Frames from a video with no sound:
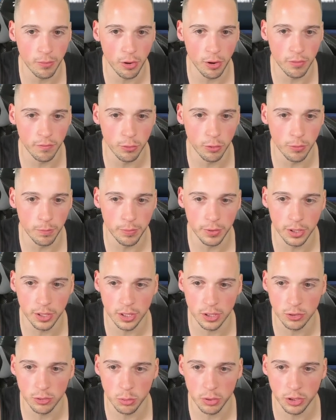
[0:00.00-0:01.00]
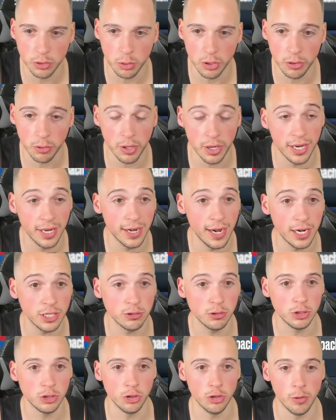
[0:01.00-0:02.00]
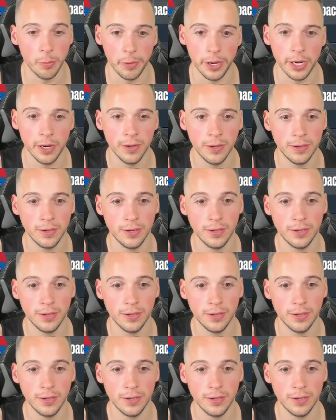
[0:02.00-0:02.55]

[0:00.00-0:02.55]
overall pick in 2023. He can actually shoot a bit.